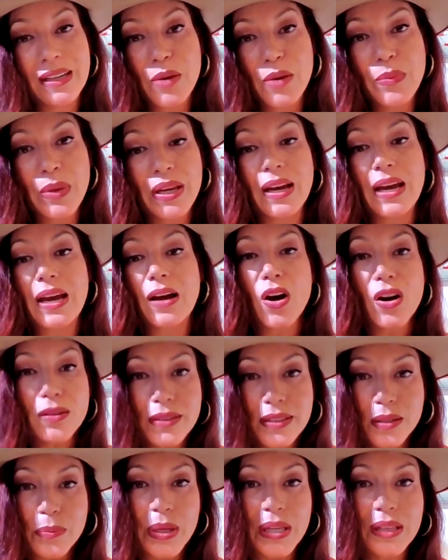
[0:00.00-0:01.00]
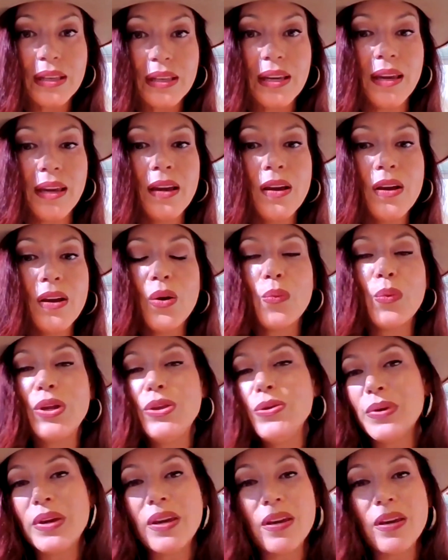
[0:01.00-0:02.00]
I mean, ultimately, when
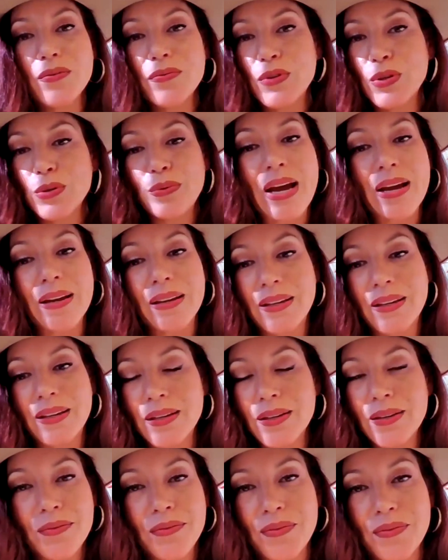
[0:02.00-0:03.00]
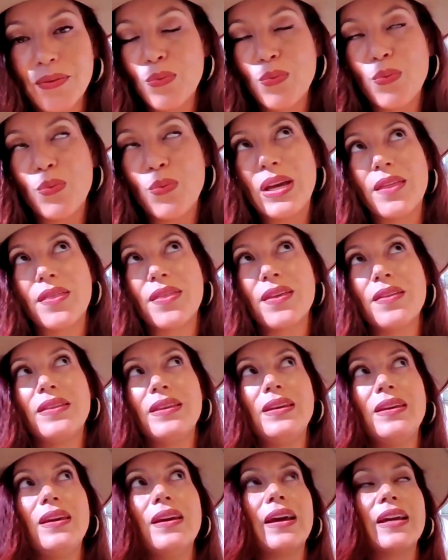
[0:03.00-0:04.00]
you give, do not give with
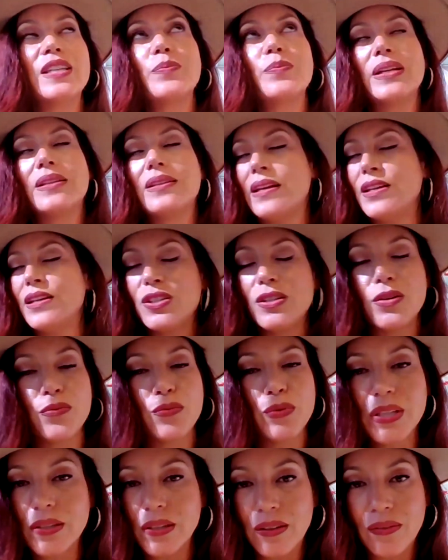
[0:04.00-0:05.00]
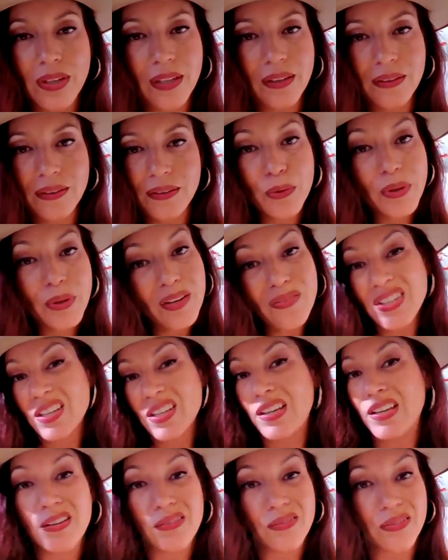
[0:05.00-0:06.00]
the expectation of receiving. You give to
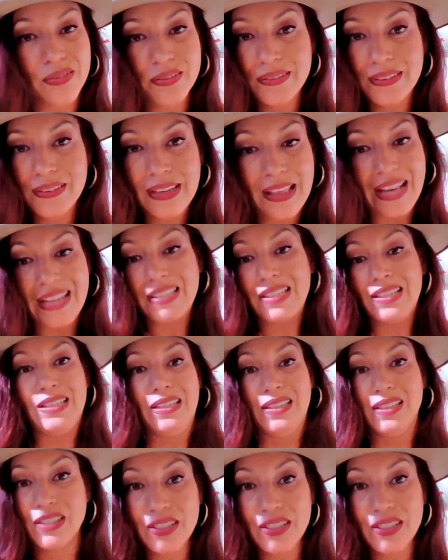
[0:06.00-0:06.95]
give, and that's it.